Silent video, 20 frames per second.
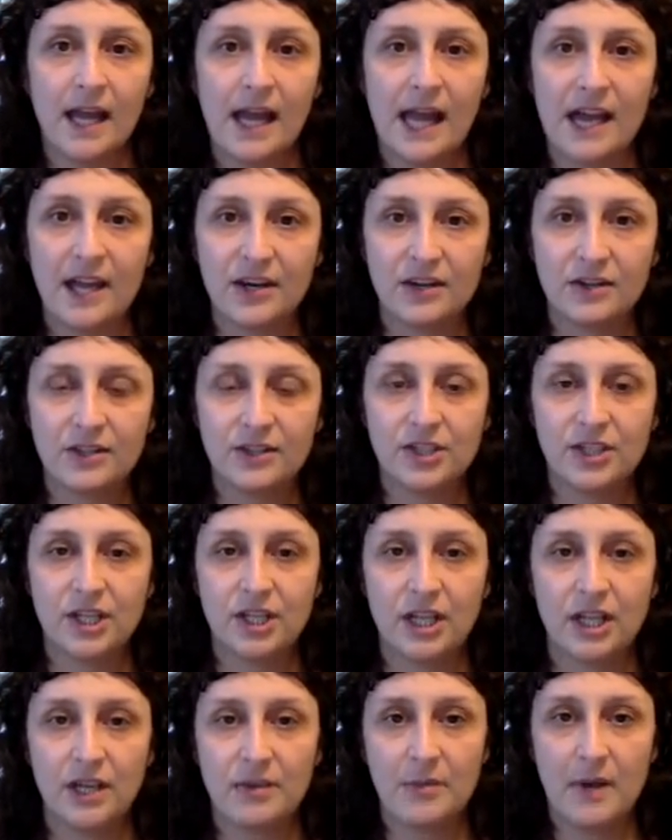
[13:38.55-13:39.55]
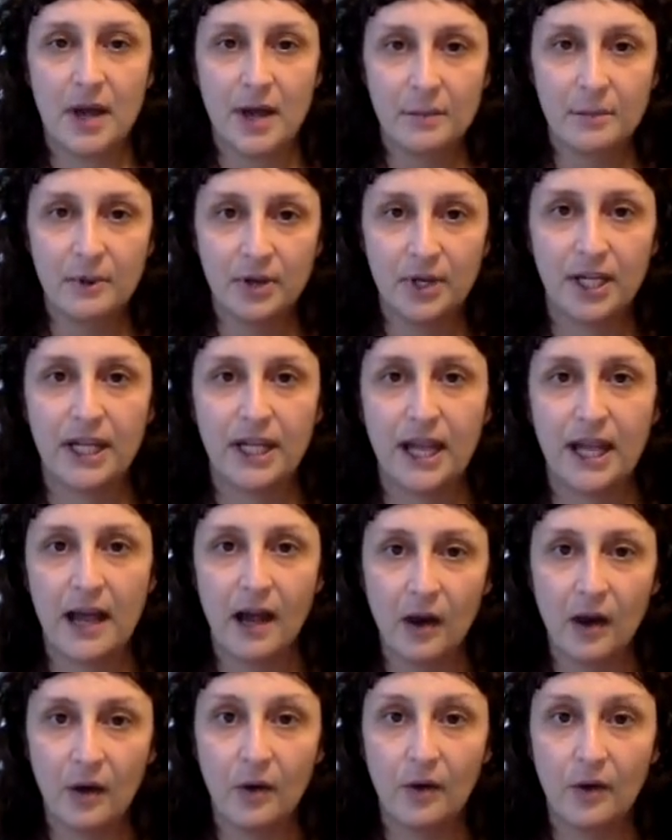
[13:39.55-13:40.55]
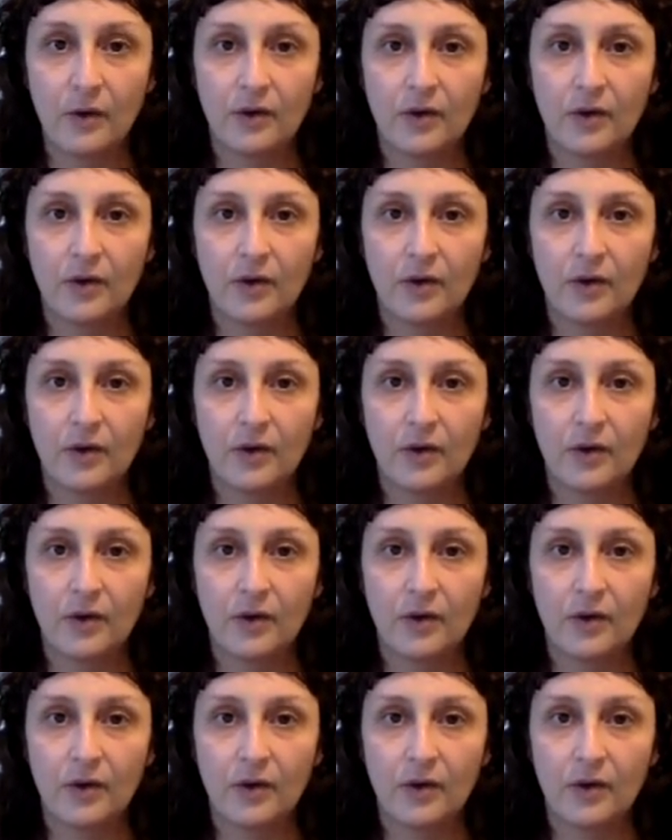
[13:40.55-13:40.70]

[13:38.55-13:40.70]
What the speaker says: energy am I putting out?